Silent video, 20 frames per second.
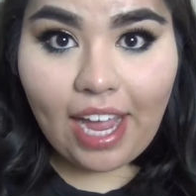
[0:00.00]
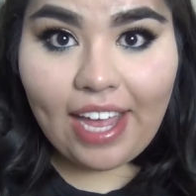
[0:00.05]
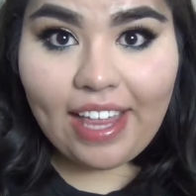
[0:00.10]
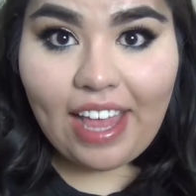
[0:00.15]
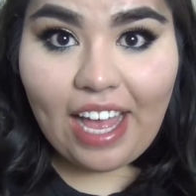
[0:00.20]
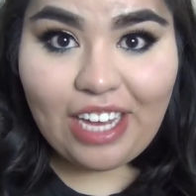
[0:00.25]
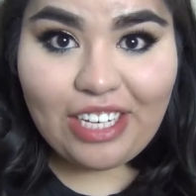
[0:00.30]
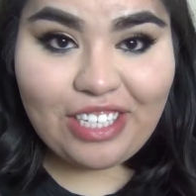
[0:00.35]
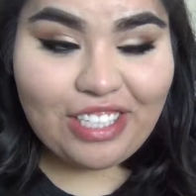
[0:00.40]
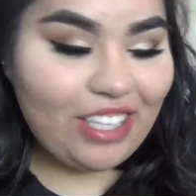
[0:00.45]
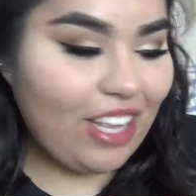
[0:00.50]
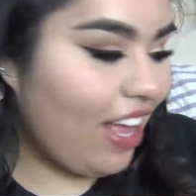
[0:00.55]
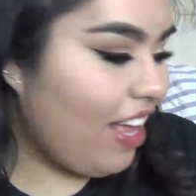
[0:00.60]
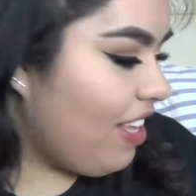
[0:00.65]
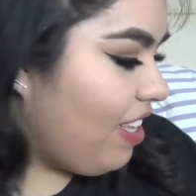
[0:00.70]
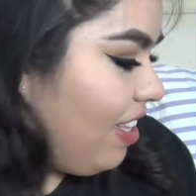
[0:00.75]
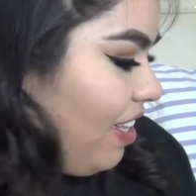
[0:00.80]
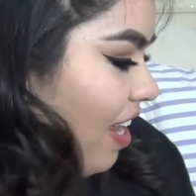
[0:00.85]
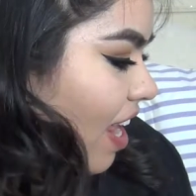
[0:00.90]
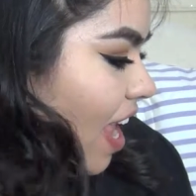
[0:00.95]
eyelashes
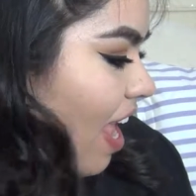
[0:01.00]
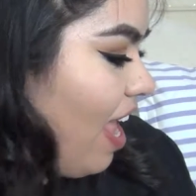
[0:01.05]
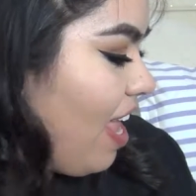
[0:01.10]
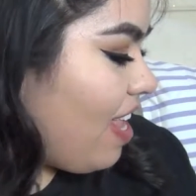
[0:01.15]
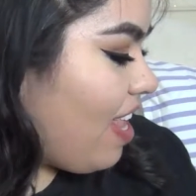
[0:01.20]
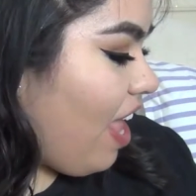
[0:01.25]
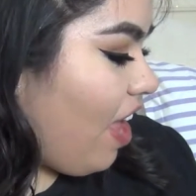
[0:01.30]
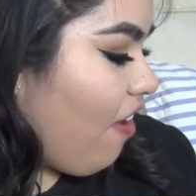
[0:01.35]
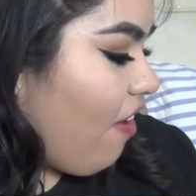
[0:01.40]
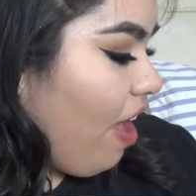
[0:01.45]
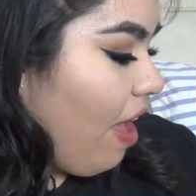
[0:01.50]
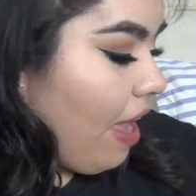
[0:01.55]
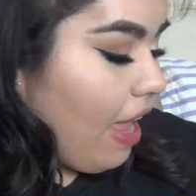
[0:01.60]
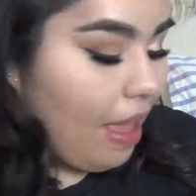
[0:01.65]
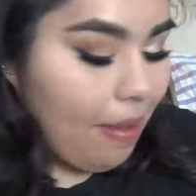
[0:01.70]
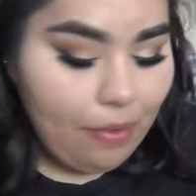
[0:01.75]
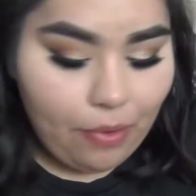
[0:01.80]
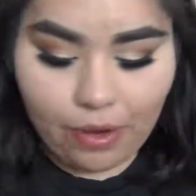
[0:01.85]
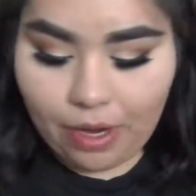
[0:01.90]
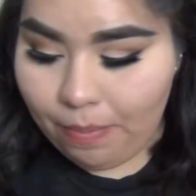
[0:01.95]
on. Now I
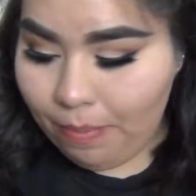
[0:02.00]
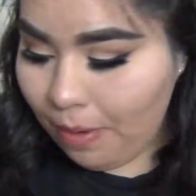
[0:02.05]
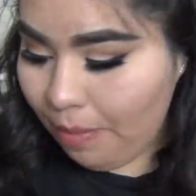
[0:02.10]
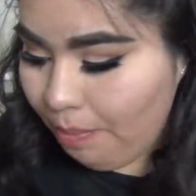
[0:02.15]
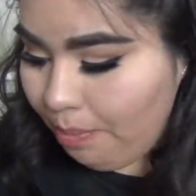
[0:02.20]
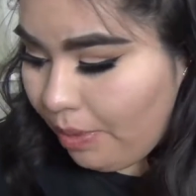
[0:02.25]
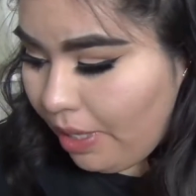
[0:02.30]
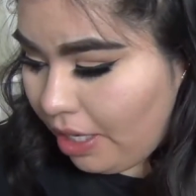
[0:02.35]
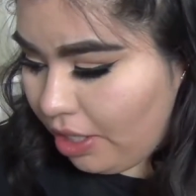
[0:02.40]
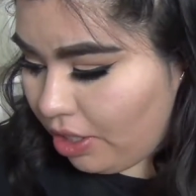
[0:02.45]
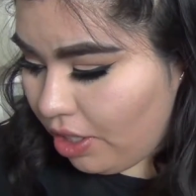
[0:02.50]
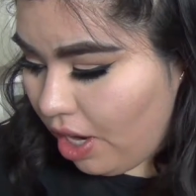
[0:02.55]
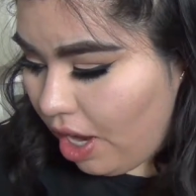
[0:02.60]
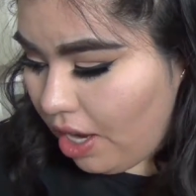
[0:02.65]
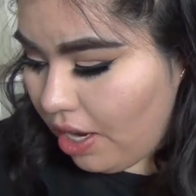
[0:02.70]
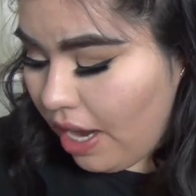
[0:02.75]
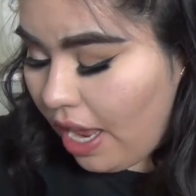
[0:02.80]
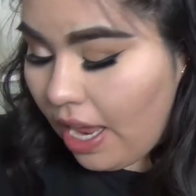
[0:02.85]
am going to put blush on.